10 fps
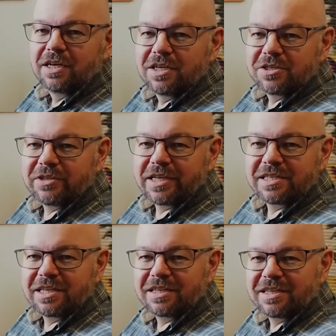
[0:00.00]
So that's
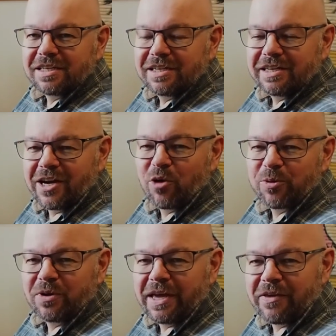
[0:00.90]
it. I hope
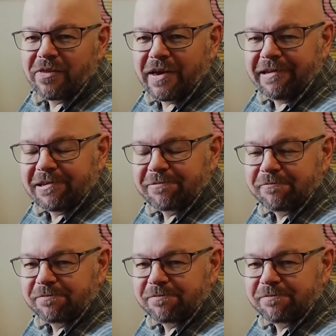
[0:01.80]
you liked that.